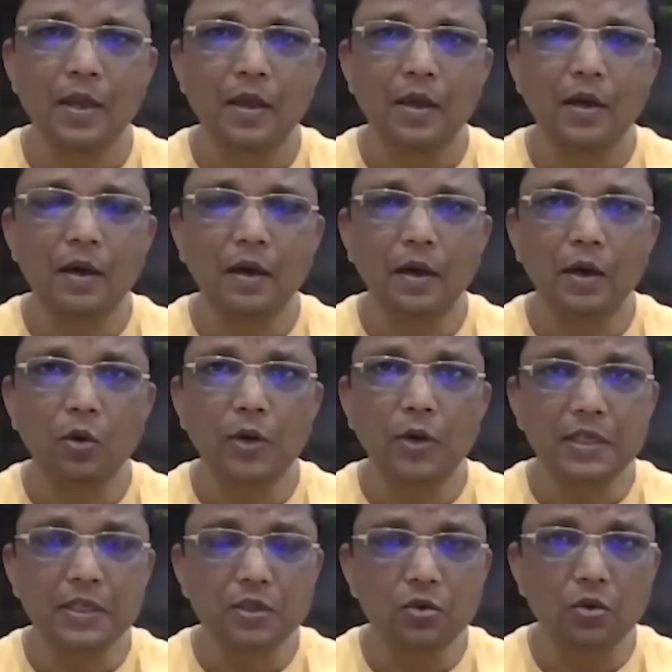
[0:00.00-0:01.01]
to
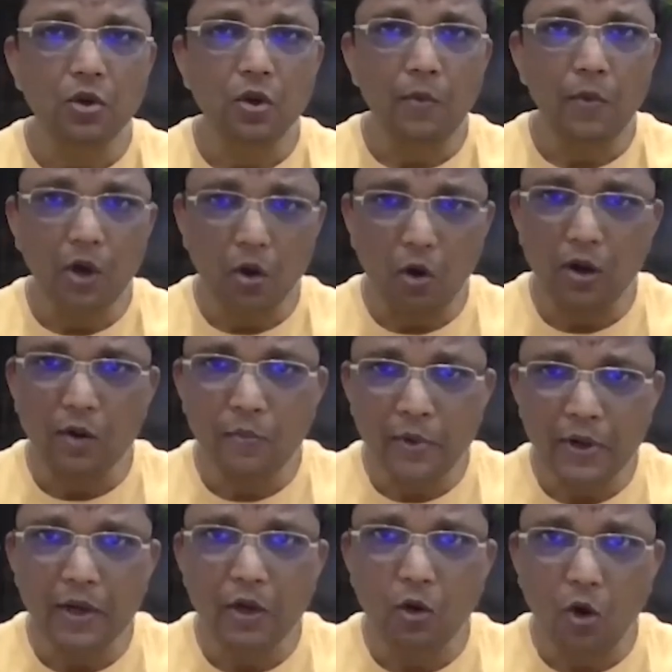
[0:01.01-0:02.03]
adjust to
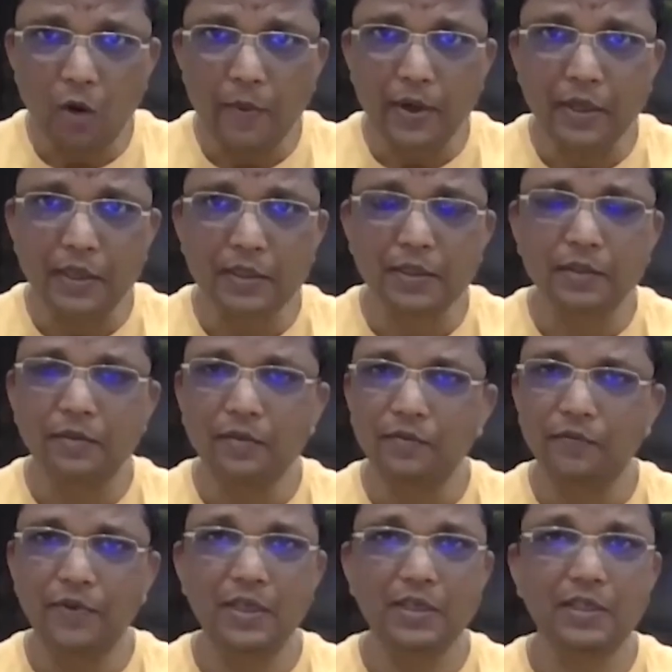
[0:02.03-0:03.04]
contemporary requirements.
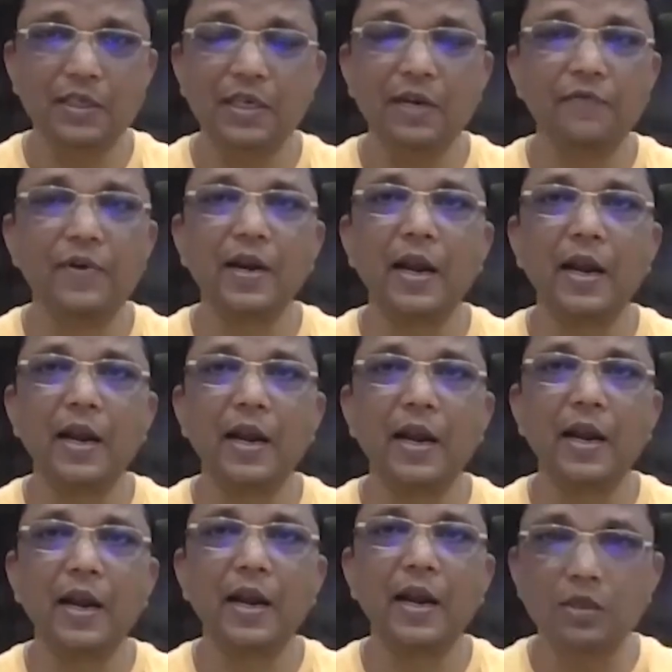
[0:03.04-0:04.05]
We see different
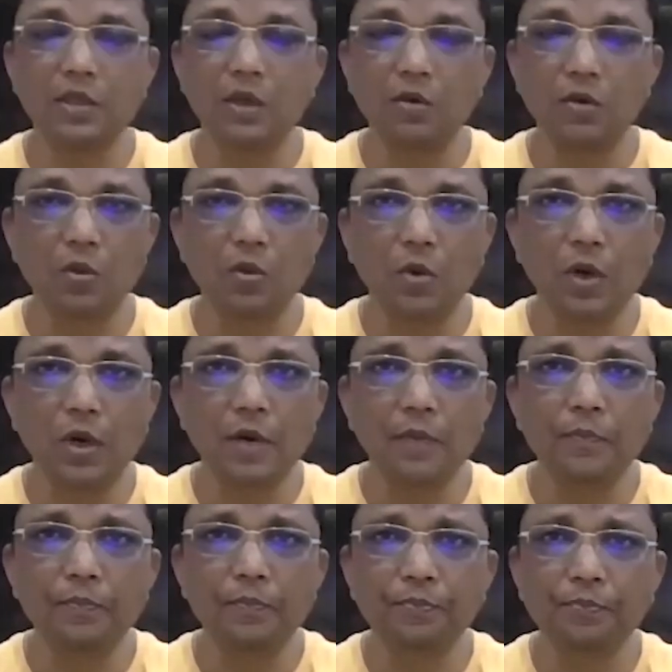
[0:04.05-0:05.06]
kind of yogas around the
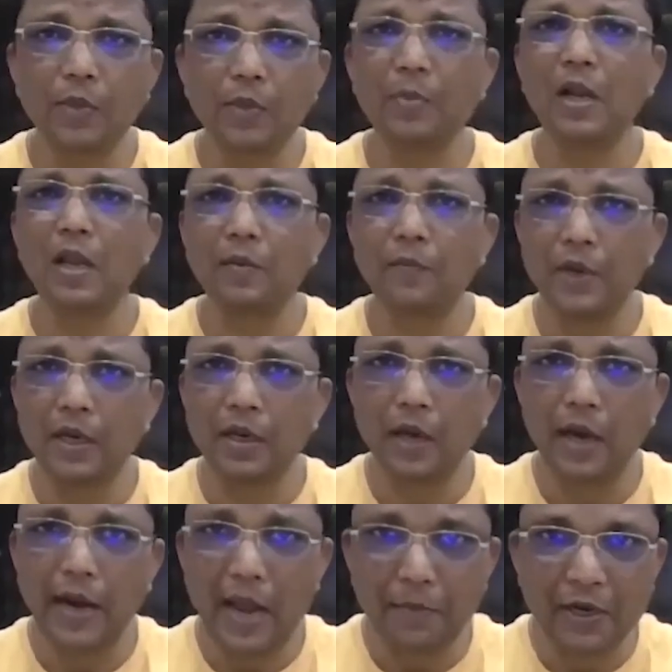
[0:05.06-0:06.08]
world. People have been
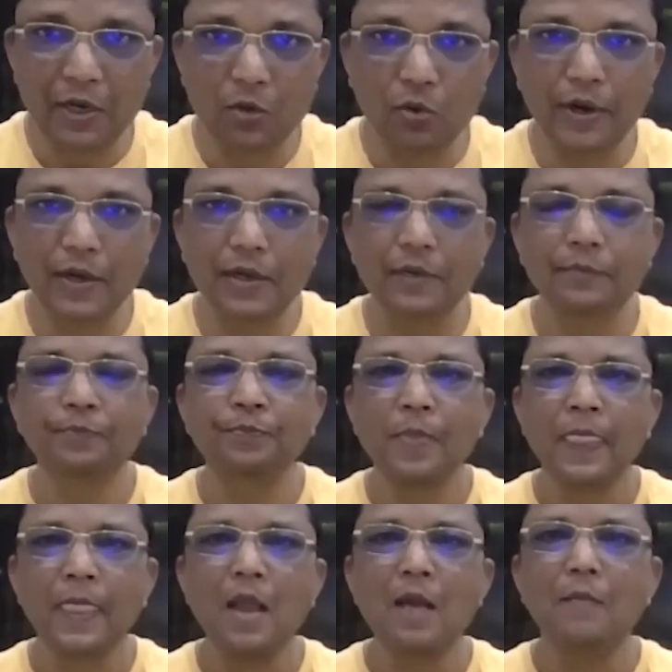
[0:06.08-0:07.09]
adapting to it,
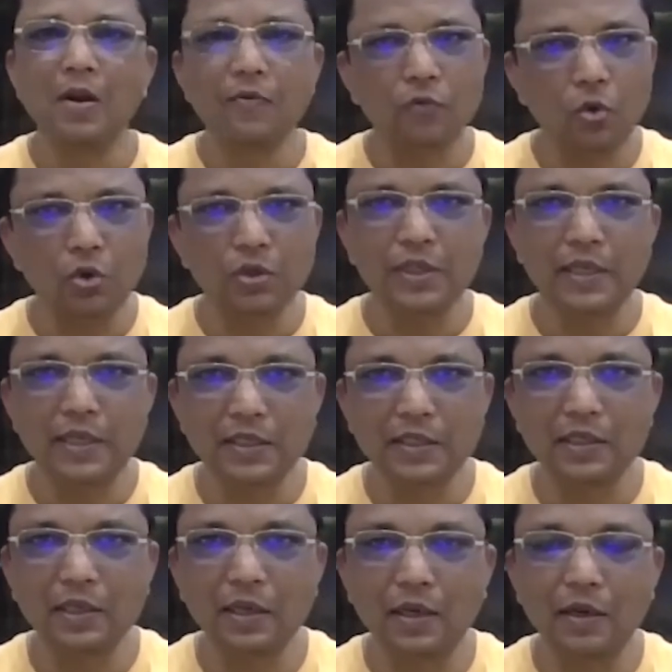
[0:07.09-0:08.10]
but of course, there
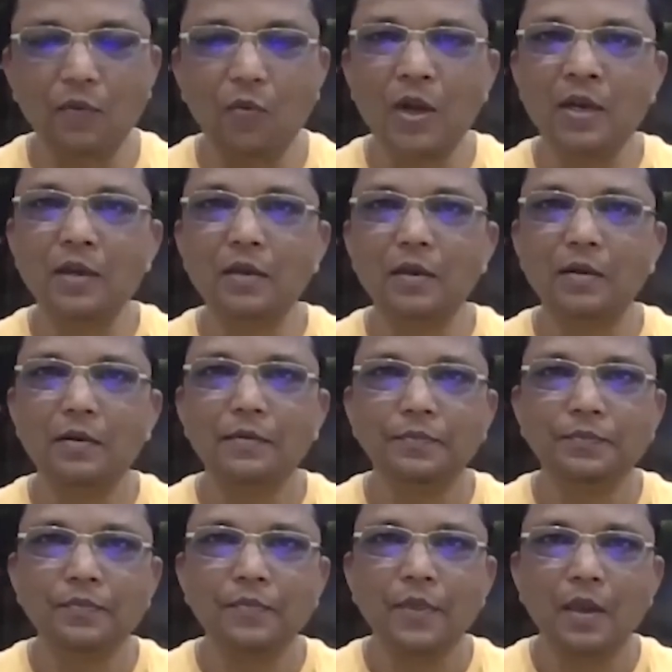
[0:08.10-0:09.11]
is one
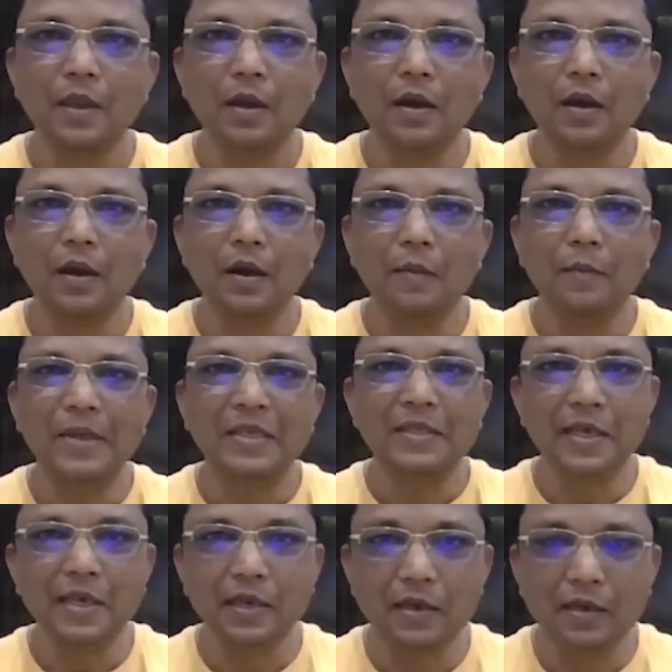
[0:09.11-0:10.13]
basic